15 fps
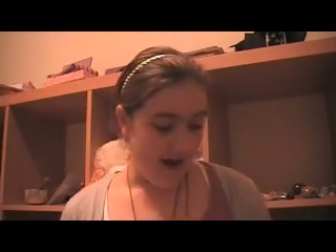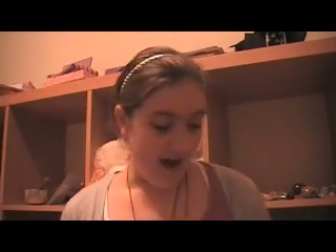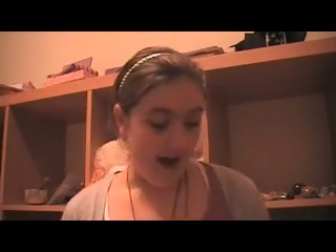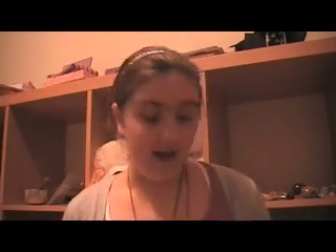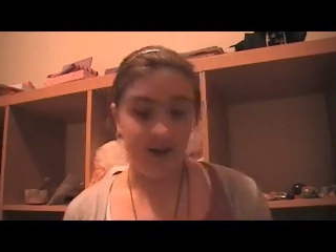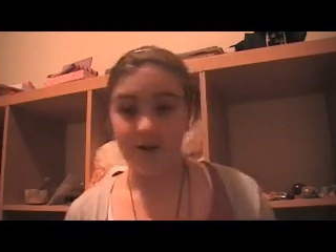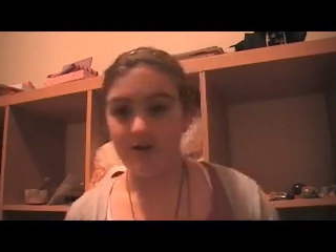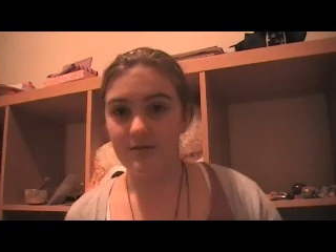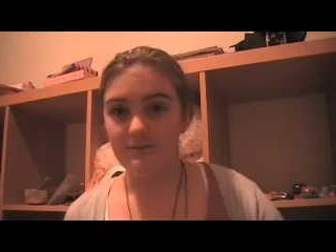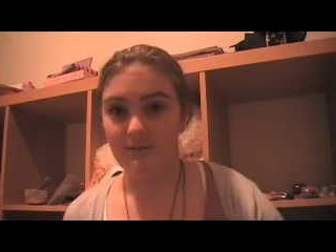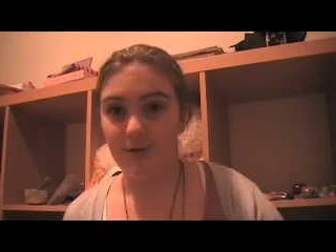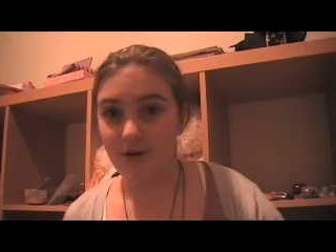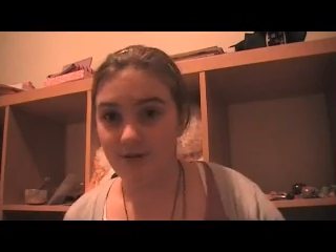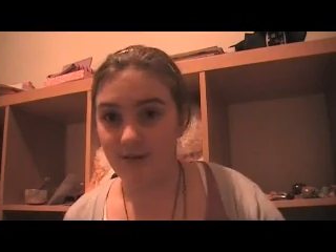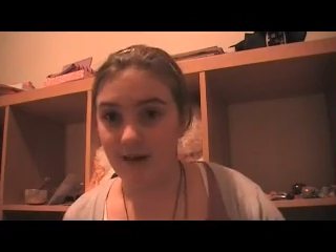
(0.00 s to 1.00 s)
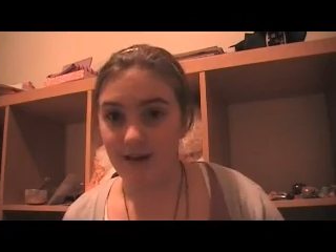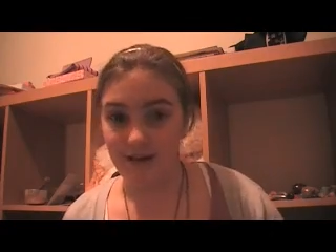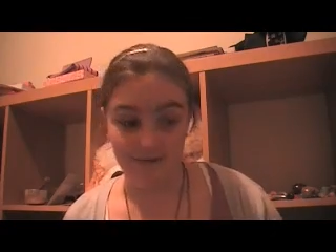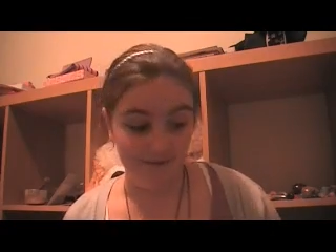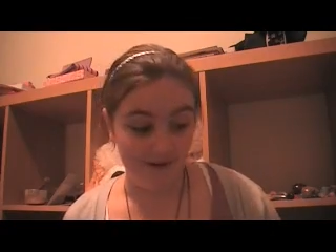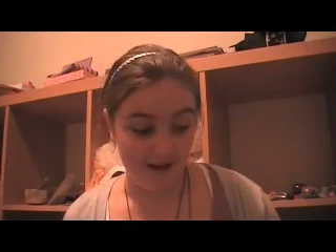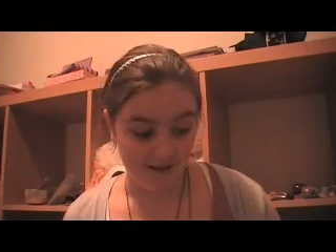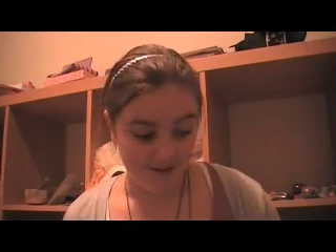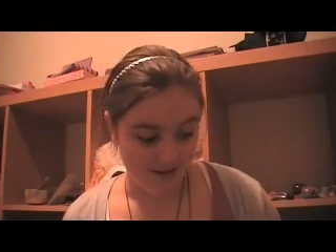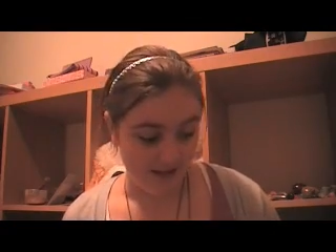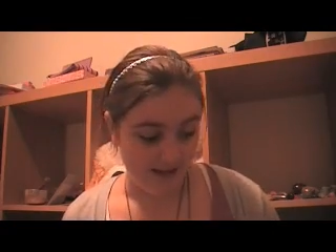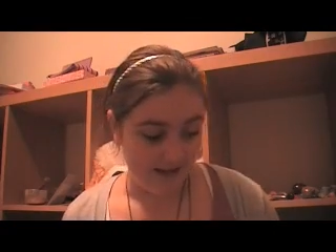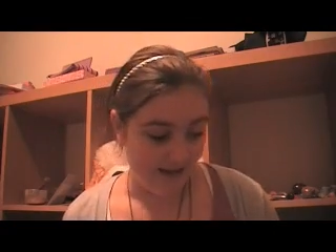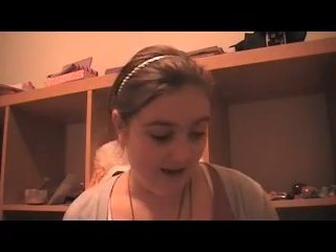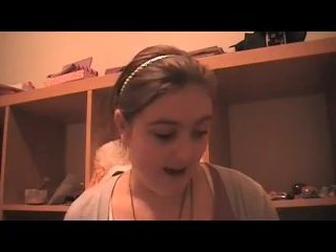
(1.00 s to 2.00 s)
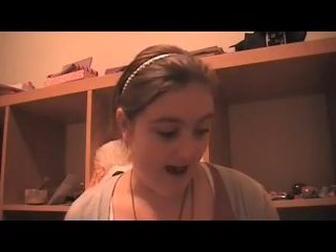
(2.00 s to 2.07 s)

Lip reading: A good birthday gift, actually.